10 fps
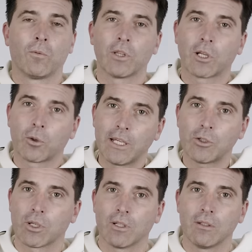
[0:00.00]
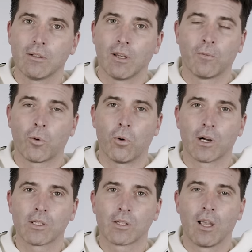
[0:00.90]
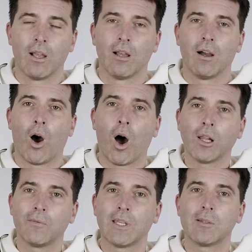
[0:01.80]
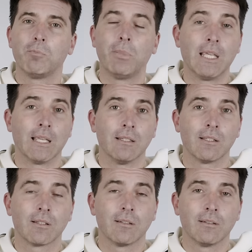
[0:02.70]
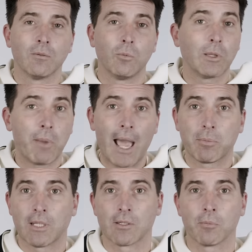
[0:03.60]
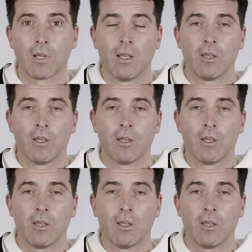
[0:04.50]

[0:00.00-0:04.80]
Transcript: For the Christian, of course, all of this begins with baptism.